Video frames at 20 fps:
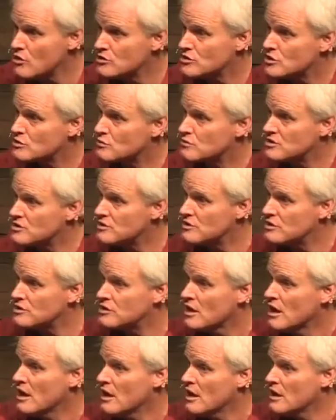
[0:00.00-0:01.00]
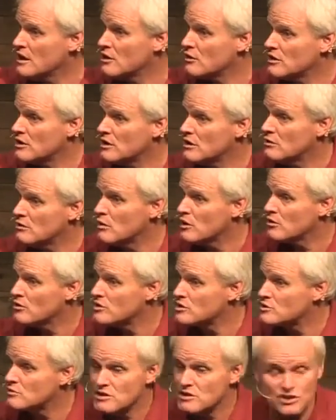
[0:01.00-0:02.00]
Moses was in the
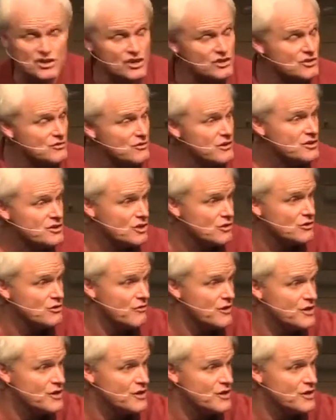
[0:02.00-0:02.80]
wilderness with the children,